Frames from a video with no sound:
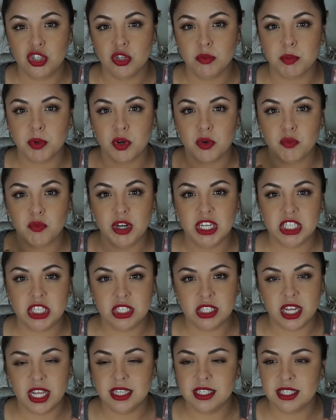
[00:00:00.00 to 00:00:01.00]
super
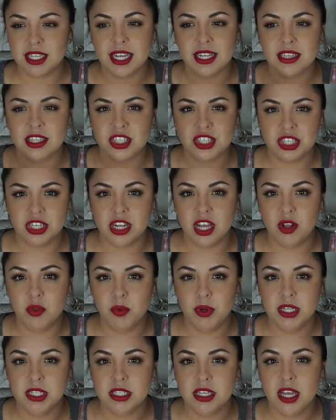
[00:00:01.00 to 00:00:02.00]
rich scents like the
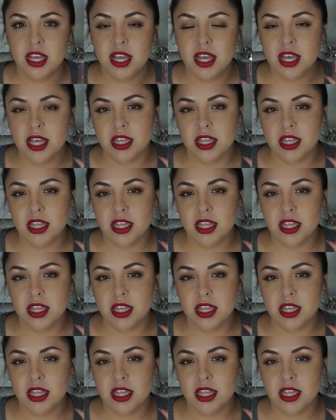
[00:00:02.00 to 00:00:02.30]
Chanel ones,